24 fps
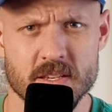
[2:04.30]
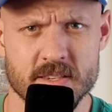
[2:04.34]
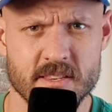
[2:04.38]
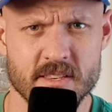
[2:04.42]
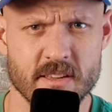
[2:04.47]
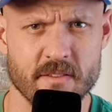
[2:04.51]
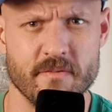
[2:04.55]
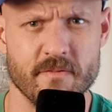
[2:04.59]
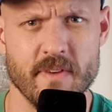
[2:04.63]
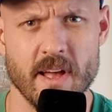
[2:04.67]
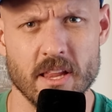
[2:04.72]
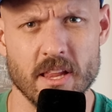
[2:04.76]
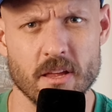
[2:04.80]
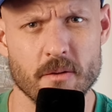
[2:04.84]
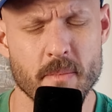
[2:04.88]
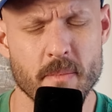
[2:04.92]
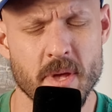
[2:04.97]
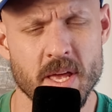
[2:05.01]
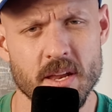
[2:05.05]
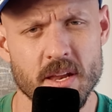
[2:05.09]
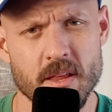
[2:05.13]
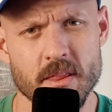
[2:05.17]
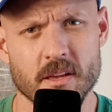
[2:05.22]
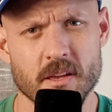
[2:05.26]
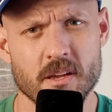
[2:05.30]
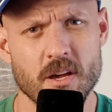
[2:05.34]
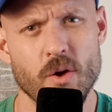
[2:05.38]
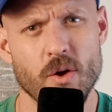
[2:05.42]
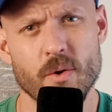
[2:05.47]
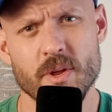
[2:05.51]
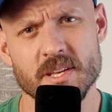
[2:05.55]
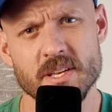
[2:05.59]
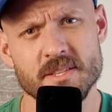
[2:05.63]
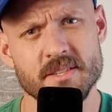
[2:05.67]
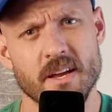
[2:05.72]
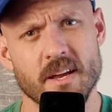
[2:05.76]
development and the
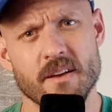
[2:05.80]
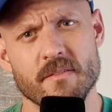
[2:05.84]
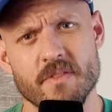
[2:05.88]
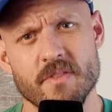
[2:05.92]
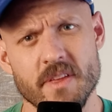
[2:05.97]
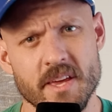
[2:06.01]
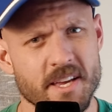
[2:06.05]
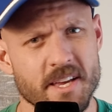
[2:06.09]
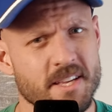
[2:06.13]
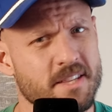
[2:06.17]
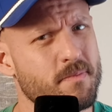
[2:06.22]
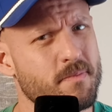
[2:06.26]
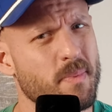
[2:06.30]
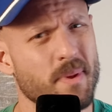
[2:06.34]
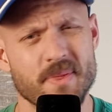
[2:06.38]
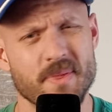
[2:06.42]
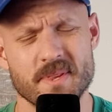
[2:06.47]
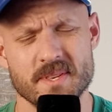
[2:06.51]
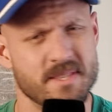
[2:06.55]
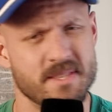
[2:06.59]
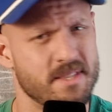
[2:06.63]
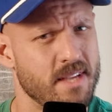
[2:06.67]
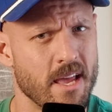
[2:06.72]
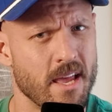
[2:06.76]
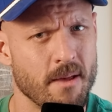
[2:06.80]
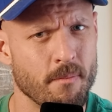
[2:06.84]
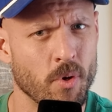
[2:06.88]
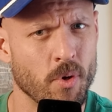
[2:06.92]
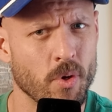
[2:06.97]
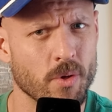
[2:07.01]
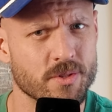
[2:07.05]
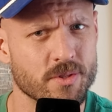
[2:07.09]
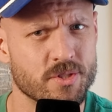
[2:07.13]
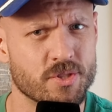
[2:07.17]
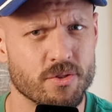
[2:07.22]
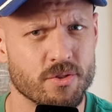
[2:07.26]
coding side of things, but the same
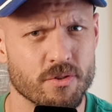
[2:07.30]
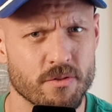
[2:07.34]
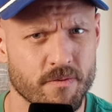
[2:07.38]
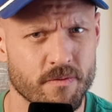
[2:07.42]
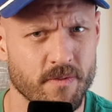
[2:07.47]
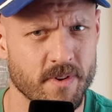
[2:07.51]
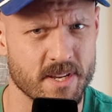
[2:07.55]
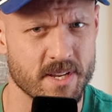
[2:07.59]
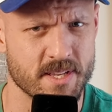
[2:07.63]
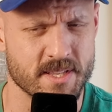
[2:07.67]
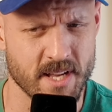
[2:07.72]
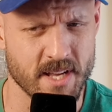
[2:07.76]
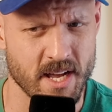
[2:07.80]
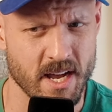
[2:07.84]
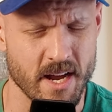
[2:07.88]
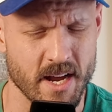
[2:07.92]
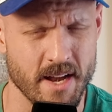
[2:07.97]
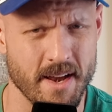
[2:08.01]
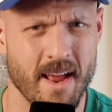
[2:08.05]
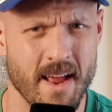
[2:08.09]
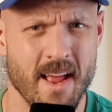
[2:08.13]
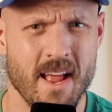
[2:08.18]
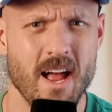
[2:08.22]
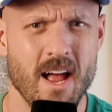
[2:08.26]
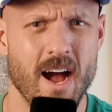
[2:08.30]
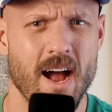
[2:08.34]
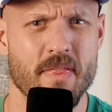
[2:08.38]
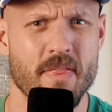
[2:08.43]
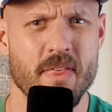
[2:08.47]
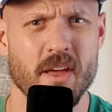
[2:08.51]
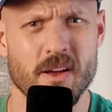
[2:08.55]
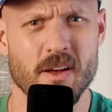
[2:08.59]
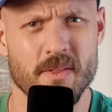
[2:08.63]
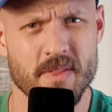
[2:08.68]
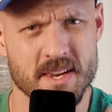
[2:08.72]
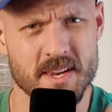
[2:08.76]
holds true for design. I
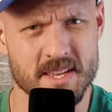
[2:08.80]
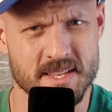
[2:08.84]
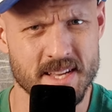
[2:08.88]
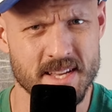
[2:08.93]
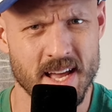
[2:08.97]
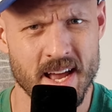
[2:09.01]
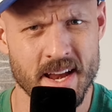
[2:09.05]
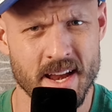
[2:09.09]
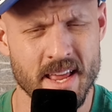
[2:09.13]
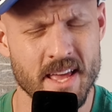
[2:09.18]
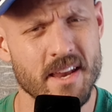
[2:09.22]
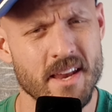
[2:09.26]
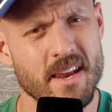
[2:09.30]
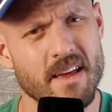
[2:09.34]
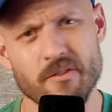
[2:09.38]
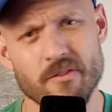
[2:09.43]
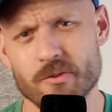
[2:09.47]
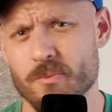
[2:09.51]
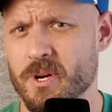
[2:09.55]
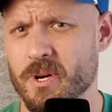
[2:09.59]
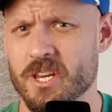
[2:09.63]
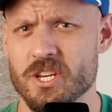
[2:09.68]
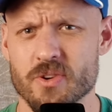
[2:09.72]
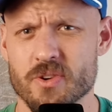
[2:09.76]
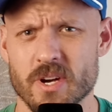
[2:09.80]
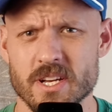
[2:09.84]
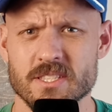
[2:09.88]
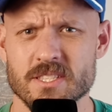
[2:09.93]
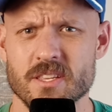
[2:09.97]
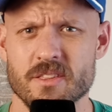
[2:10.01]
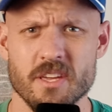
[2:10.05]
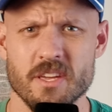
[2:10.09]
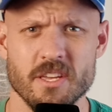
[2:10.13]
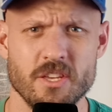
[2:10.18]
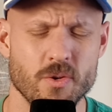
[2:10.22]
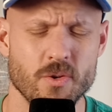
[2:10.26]
think on the design end, everybody tries to
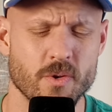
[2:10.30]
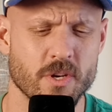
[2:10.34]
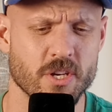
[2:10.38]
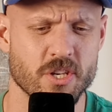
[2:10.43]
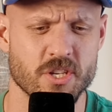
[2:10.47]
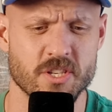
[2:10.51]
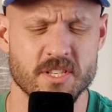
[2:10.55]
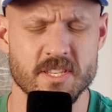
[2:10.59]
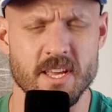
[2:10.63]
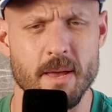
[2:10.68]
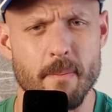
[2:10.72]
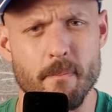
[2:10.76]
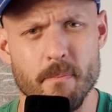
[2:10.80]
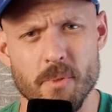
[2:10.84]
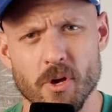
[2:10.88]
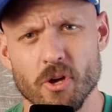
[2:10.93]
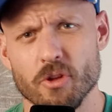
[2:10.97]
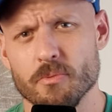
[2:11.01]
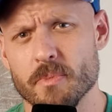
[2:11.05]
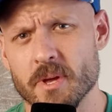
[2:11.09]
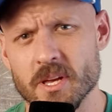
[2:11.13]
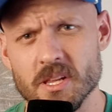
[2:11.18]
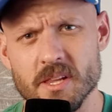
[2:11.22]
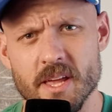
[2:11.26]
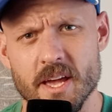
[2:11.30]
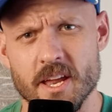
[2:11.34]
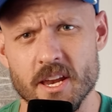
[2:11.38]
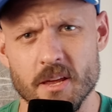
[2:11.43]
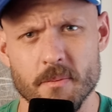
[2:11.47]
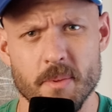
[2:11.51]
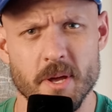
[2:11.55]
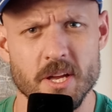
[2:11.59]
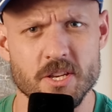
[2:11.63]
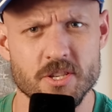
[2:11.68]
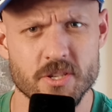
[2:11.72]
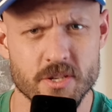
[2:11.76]
think you can just say, build me a landing
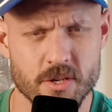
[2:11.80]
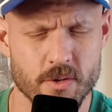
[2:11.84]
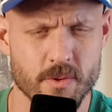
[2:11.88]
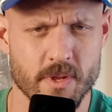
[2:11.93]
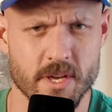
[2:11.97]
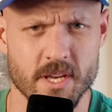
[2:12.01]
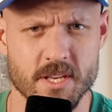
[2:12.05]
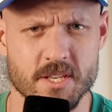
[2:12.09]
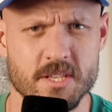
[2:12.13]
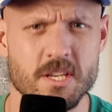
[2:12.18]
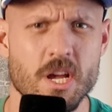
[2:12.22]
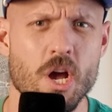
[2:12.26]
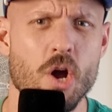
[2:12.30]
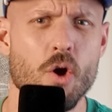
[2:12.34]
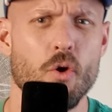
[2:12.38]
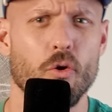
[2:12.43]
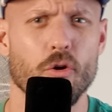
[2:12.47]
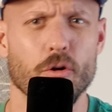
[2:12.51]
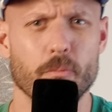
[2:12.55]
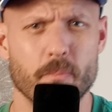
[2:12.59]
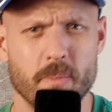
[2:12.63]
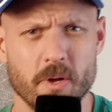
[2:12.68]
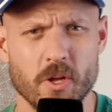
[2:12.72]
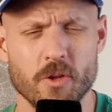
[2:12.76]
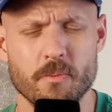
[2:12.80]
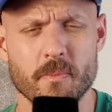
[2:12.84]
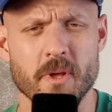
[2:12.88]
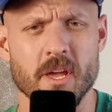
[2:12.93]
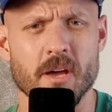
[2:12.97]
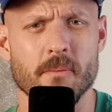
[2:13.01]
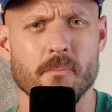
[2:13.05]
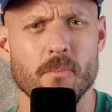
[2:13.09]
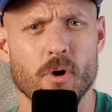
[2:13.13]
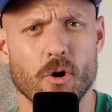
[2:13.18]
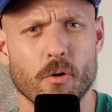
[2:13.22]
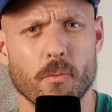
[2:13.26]
page to do this, or build me
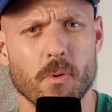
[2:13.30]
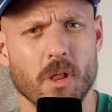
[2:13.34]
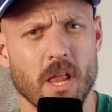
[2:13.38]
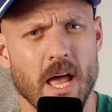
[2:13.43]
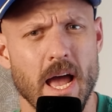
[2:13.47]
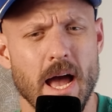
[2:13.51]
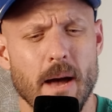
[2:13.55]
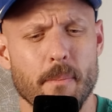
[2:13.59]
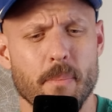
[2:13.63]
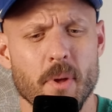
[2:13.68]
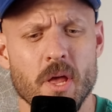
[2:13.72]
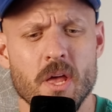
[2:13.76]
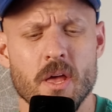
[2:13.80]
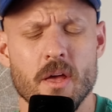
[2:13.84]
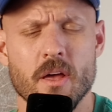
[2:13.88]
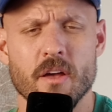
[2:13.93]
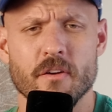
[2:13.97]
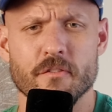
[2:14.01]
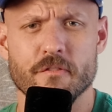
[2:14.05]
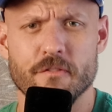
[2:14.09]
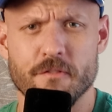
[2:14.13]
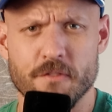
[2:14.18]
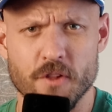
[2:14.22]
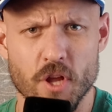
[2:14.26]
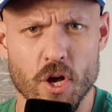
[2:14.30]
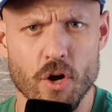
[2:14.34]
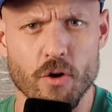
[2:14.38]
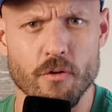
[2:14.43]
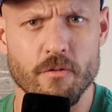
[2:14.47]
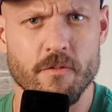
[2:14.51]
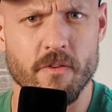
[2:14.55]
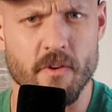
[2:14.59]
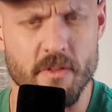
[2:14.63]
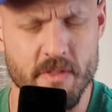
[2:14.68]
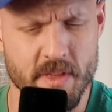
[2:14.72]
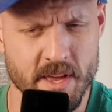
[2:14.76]
a mobile app flow
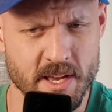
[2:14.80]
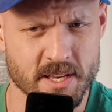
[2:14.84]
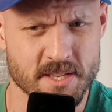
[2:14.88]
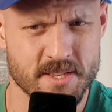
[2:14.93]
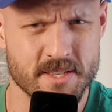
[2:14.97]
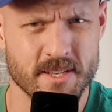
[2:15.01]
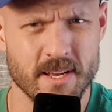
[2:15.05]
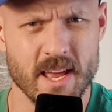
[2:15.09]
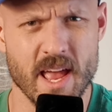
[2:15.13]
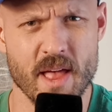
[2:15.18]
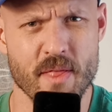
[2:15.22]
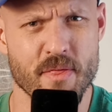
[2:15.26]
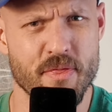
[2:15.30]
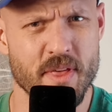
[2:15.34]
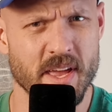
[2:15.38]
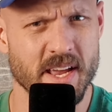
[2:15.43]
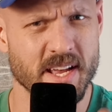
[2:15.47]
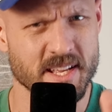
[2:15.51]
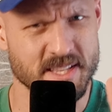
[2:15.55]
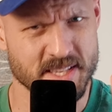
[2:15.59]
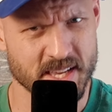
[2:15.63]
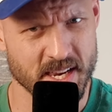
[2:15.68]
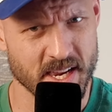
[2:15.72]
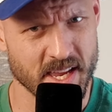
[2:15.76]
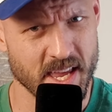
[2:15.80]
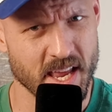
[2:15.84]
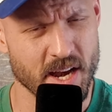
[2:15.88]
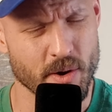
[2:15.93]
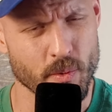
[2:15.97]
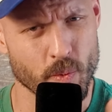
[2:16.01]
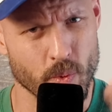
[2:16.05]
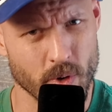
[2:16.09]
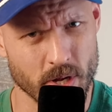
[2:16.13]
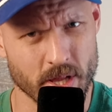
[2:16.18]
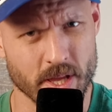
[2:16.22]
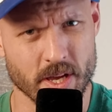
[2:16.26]
for this, and think it's going to get a
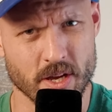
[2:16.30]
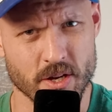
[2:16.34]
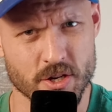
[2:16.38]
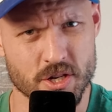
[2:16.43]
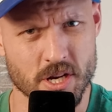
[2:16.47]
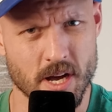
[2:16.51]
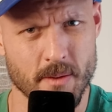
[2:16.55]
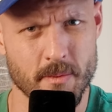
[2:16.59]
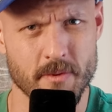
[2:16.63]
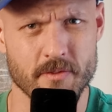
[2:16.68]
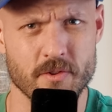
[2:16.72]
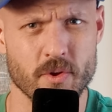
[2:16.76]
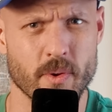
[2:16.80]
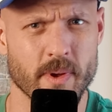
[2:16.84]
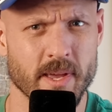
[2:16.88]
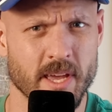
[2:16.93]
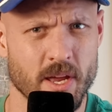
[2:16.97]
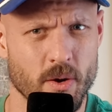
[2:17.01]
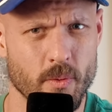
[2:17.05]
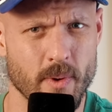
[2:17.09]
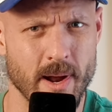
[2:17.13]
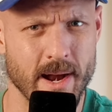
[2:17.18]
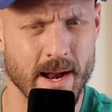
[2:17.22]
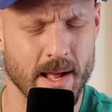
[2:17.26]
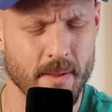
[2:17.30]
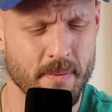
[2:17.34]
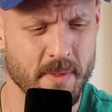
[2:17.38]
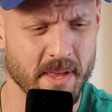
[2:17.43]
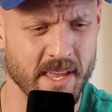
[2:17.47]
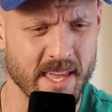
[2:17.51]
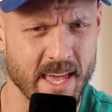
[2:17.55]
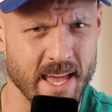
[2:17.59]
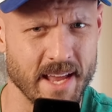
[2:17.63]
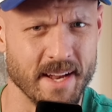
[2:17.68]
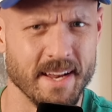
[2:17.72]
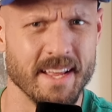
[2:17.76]
really good job of doing it right out the
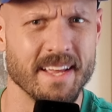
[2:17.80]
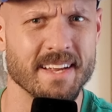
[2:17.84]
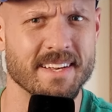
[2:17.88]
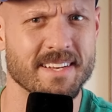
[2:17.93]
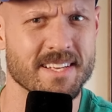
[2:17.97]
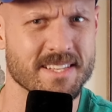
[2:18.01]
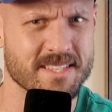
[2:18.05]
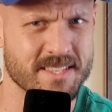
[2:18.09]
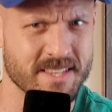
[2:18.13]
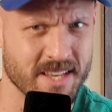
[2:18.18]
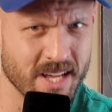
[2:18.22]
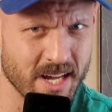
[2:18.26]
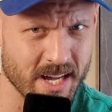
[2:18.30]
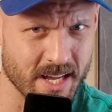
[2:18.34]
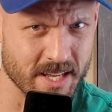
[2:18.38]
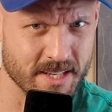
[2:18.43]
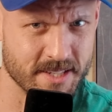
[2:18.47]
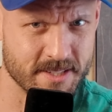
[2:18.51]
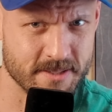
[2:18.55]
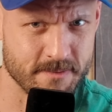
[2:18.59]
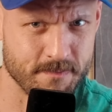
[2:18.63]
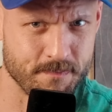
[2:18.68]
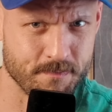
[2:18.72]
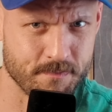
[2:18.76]
gate. It does not.